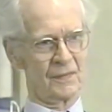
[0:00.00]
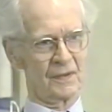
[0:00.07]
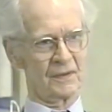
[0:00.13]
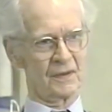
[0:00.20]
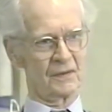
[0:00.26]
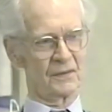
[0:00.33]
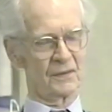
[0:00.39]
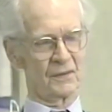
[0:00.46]

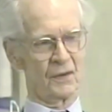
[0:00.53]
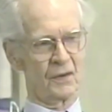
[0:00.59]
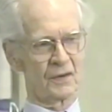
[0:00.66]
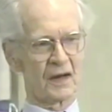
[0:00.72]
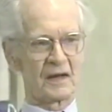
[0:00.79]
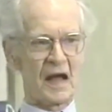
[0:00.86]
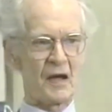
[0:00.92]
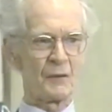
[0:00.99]
all
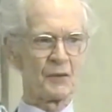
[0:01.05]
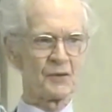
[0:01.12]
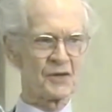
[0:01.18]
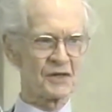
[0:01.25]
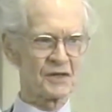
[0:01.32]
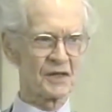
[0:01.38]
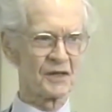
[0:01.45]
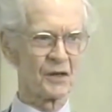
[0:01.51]
the
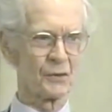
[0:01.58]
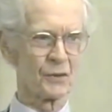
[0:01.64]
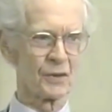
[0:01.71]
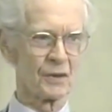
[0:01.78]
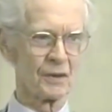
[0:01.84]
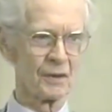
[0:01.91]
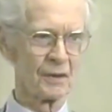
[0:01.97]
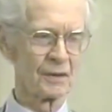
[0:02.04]
languages in the
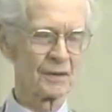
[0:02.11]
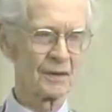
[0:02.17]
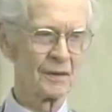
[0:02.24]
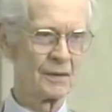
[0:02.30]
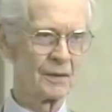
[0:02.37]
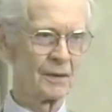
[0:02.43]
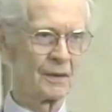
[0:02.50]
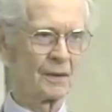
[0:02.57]
world,
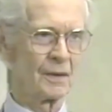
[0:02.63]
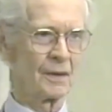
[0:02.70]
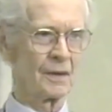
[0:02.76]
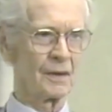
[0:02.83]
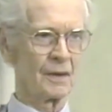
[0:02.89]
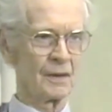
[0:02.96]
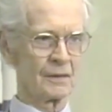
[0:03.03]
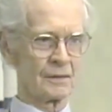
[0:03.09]

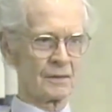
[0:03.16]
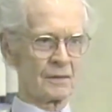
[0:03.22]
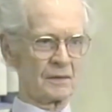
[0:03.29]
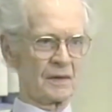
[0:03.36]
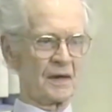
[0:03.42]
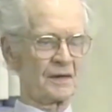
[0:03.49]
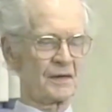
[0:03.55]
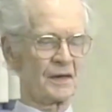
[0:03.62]

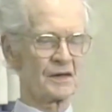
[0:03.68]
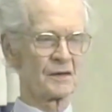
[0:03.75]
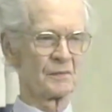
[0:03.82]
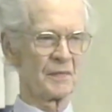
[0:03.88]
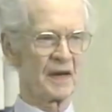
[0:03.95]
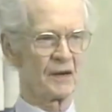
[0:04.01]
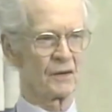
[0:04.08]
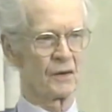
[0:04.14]
that
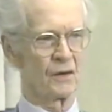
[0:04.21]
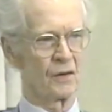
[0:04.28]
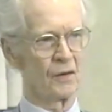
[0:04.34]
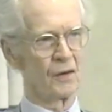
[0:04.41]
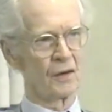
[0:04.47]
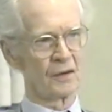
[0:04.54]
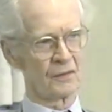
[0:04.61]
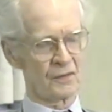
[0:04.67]
doesn't mean
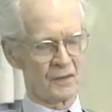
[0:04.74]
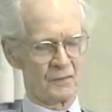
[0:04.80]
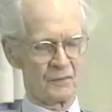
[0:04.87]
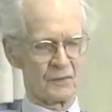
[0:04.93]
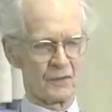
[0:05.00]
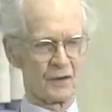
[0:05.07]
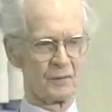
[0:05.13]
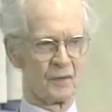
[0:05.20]
all of the
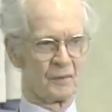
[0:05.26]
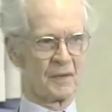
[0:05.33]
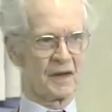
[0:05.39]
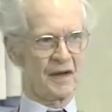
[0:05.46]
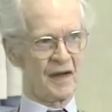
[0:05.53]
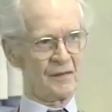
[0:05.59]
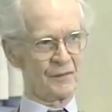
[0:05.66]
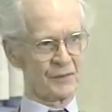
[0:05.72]
verbal
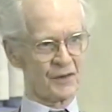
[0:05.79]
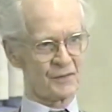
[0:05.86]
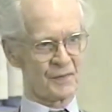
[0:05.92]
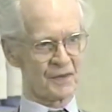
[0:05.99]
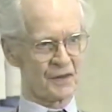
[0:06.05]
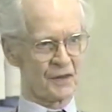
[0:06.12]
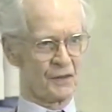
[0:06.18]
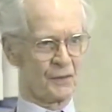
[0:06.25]
behavior that's
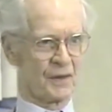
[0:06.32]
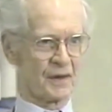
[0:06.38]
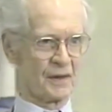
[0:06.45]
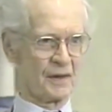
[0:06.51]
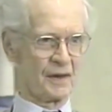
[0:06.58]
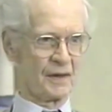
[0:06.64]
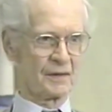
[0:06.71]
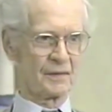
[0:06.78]
been going
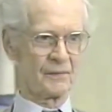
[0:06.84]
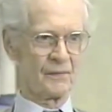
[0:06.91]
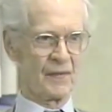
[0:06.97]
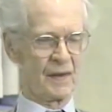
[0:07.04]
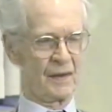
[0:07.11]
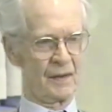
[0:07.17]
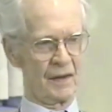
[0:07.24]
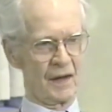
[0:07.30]
on.
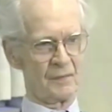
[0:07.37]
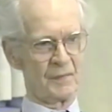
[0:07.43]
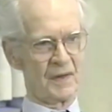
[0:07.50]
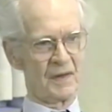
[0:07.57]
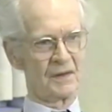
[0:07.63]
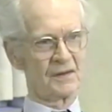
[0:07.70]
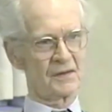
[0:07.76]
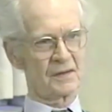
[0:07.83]
It
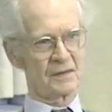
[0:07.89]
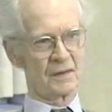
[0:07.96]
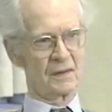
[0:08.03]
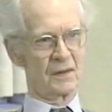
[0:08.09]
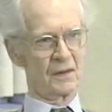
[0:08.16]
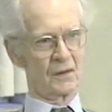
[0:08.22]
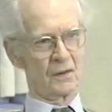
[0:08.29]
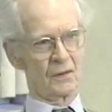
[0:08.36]
means
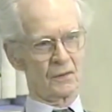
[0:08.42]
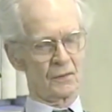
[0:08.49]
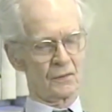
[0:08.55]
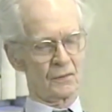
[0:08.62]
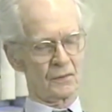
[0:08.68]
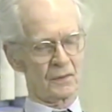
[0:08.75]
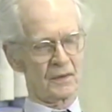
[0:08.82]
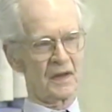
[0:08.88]

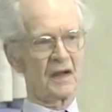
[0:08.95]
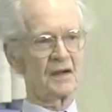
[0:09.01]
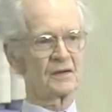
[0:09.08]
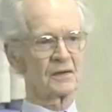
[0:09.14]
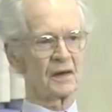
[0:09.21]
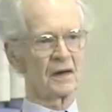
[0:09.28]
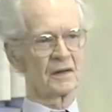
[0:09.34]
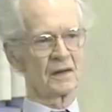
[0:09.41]

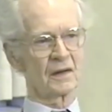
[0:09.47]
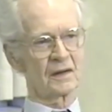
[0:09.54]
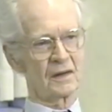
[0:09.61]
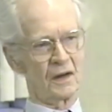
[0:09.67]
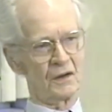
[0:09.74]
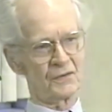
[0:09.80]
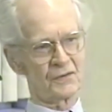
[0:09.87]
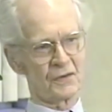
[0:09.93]
these are the
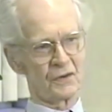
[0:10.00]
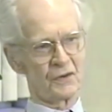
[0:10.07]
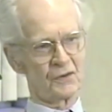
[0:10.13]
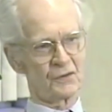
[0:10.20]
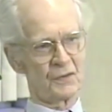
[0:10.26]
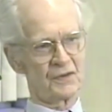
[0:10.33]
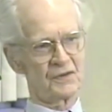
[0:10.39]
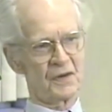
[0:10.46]

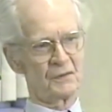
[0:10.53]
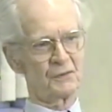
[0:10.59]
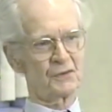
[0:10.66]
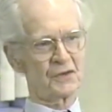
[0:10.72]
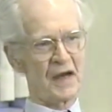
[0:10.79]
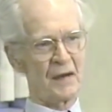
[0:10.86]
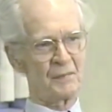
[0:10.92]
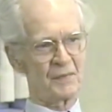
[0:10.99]
cultures which have
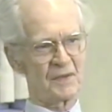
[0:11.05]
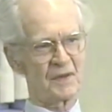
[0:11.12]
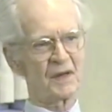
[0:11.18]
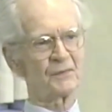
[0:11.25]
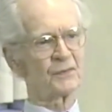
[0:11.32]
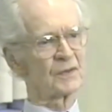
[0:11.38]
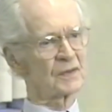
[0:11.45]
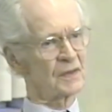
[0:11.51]
shaped
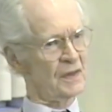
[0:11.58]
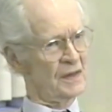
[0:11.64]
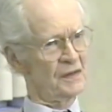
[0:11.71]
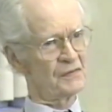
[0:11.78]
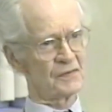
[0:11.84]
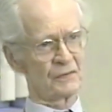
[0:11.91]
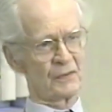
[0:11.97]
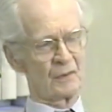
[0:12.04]
different
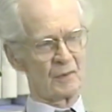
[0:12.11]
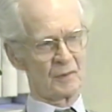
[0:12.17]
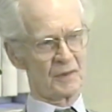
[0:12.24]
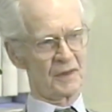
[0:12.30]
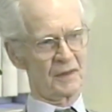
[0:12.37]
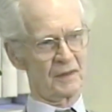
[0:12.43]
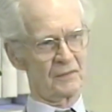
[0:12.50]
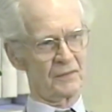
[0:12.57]
kinds of verbal
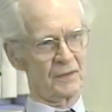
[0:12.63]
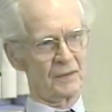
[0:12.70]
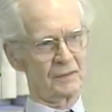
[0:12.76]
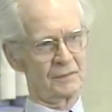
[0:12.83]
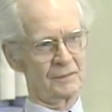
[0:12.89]
behavior.